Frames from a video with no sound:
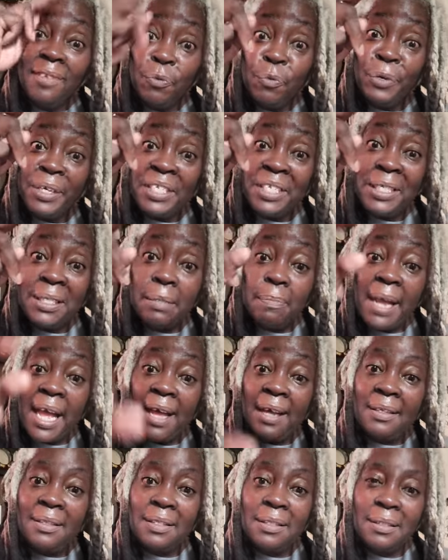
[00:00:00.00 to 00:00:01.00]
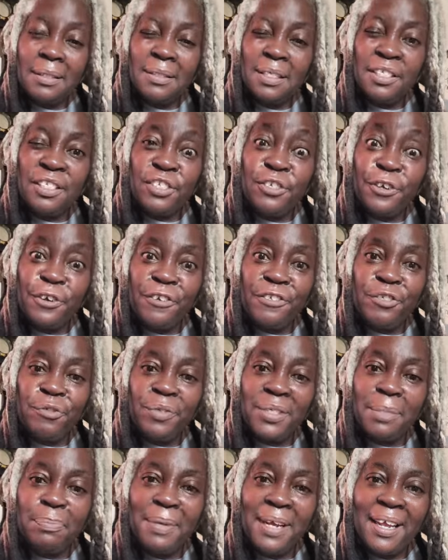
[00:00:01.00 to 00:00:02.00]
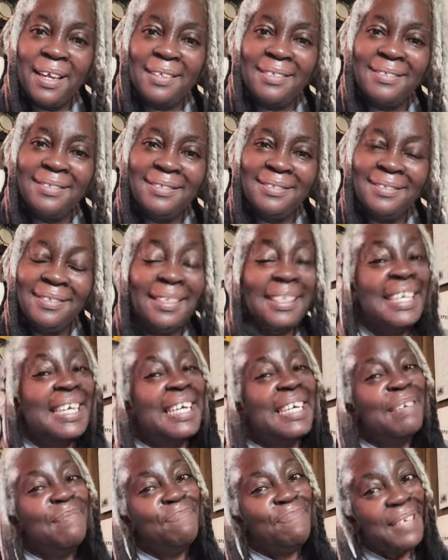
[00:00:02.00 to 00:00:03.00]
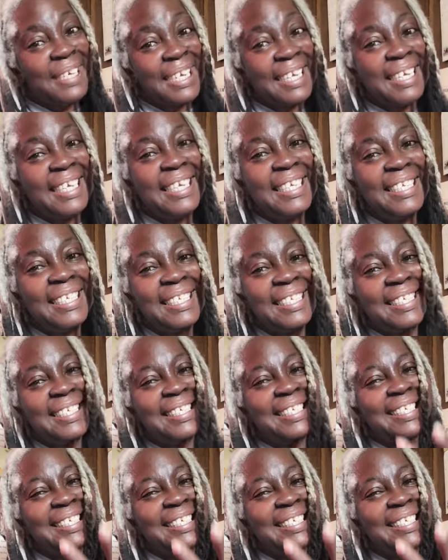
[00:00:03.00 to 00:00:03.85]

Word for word: Respect, the service respect, peace.